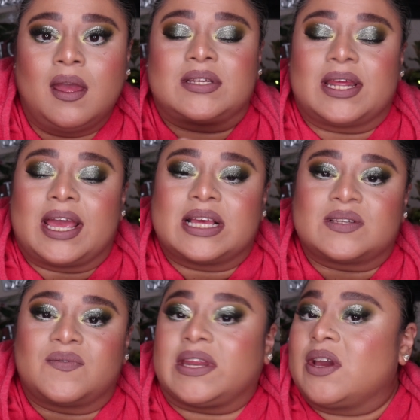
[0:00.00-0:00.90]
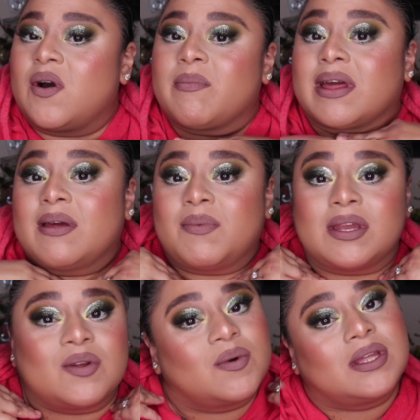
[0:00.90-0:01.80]
Today's video, I'm gonna be
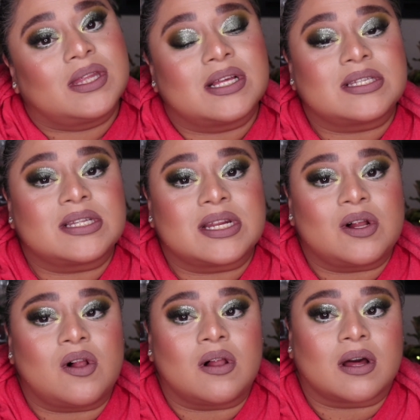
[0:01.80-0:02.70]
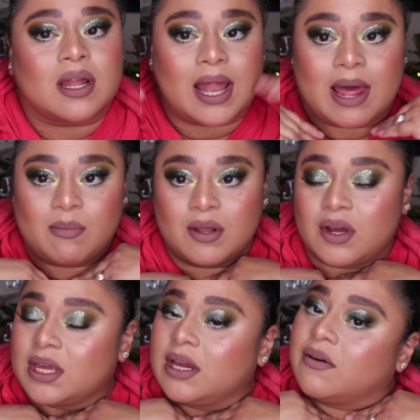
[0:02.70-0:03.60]
doing this little glam
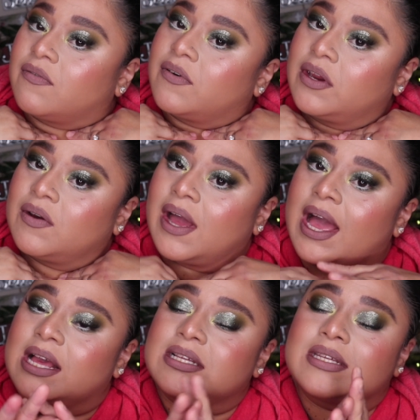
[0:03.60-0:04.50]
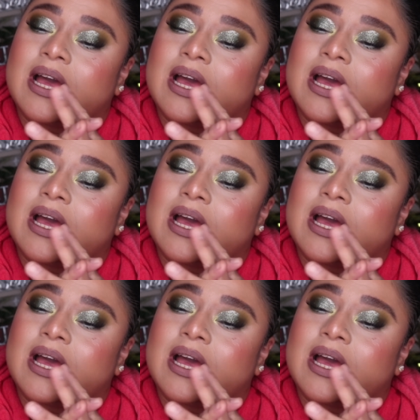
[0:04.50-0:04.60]
look here for you guys.